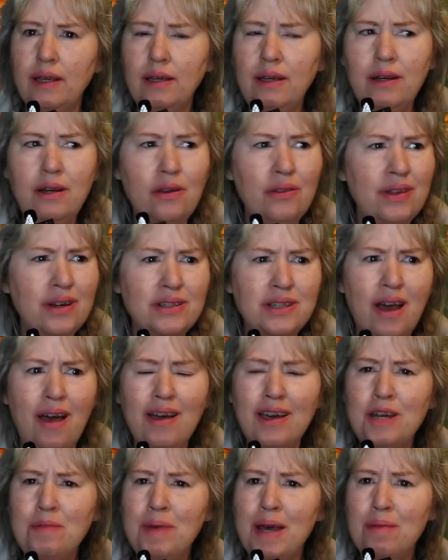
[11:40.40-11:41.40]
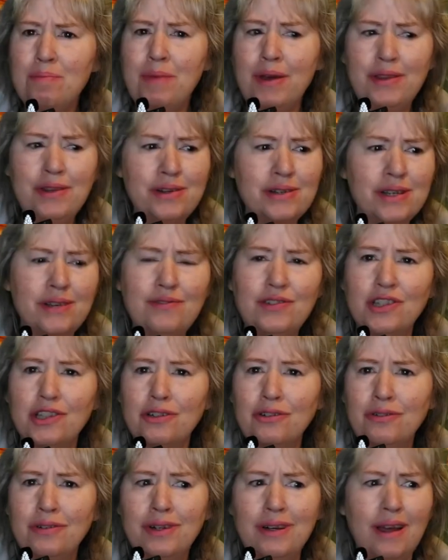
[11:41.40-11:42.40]
You know, they're talking about mothers of
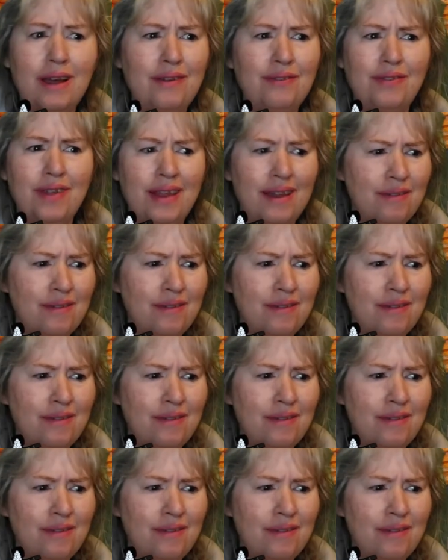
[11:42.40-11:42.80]
children, of,